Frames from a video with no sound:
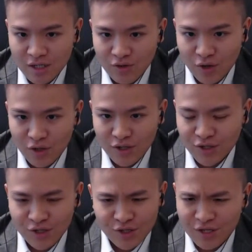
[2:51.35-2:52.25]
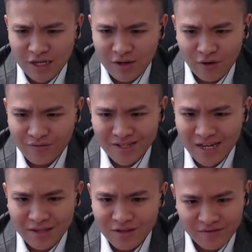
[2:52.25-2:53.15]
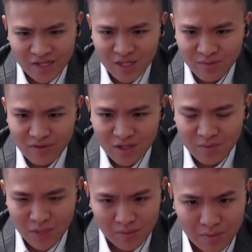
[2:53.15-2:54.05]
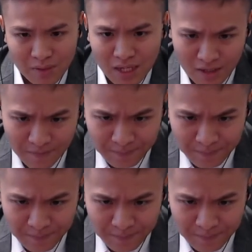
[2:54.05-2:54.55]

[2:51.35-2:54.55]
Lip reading: knowledge over 10 years of experience, blah blah blah.